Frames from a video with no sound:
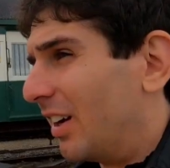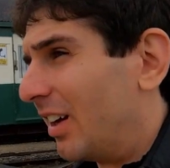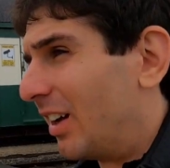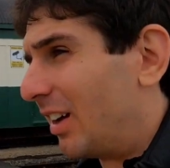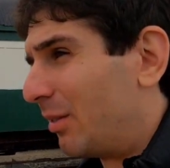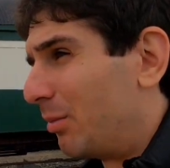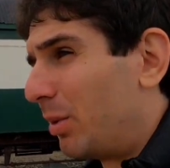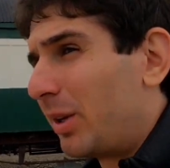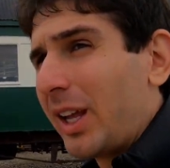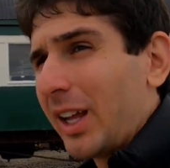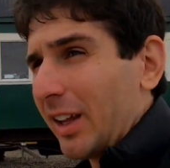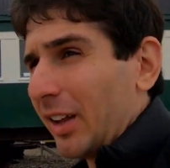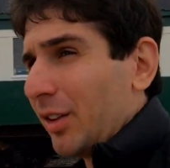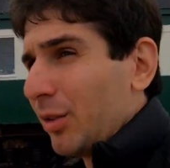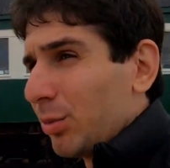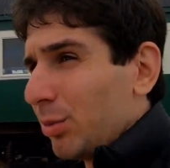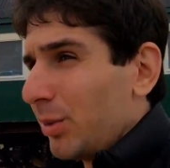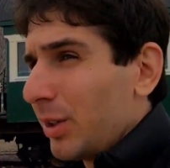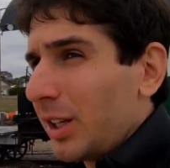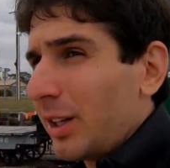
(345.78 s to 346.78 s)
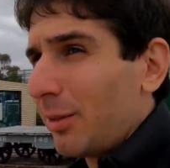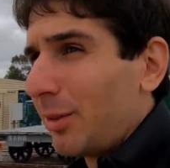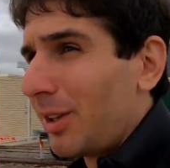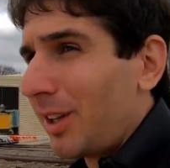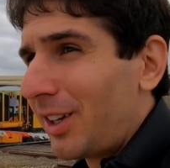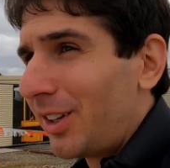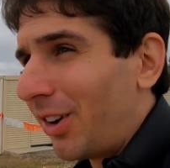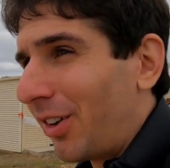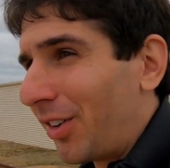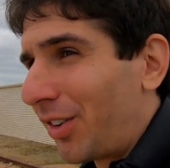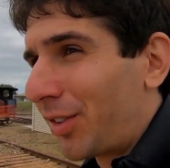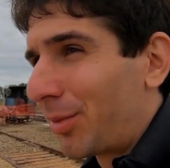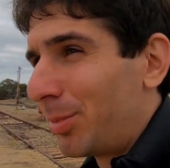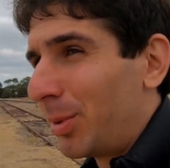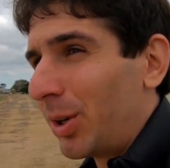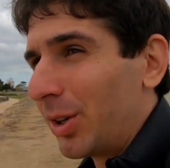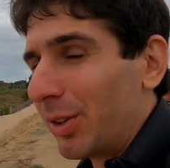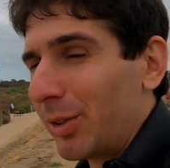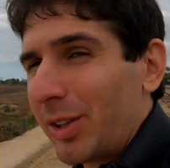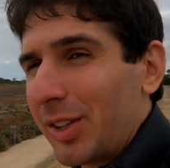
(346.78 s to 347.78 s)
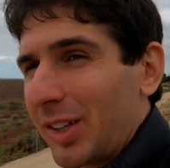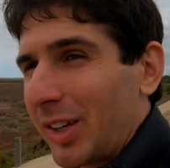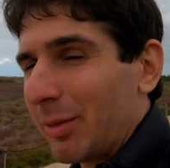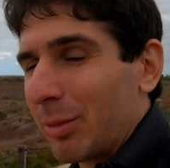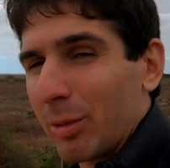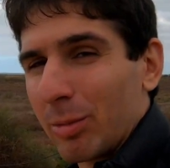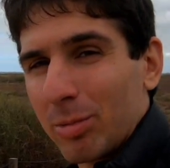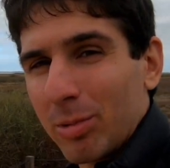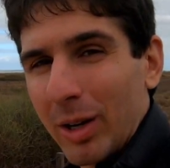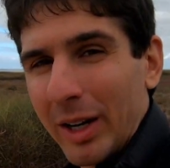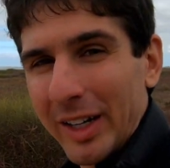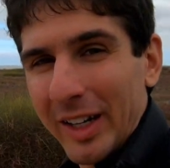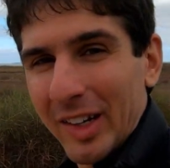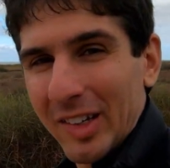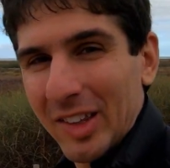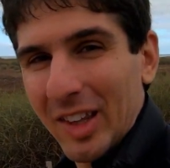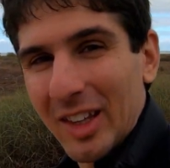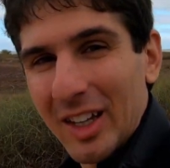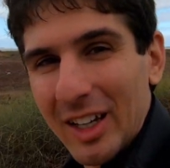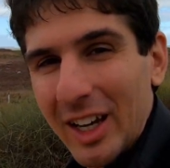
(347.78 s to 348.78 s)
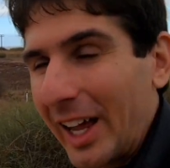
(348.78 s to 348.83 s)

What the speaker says: But yeah, it's a really, really nice spot. You see, we're right next to the